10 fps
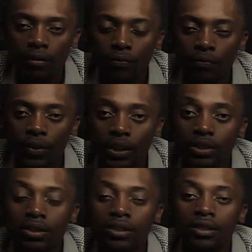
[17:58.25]

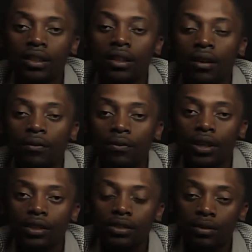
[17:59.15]
factors that
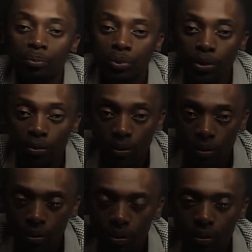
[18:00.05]
affect the
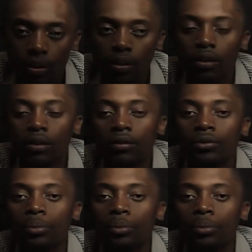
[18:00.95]
period of a